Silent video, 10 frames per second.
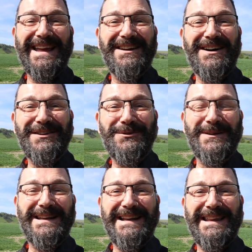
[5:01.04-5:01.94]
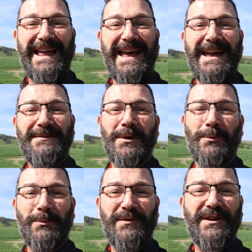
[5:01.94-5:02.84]
there guys, we're nearly there.
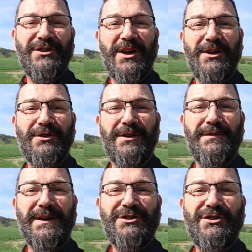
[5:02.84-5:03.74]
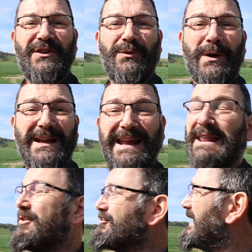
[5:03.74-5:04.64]
When we finish going through the features, we're going to
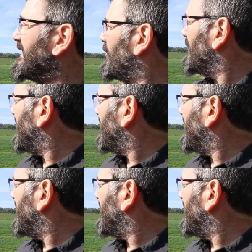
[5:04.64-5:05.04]
get this radio on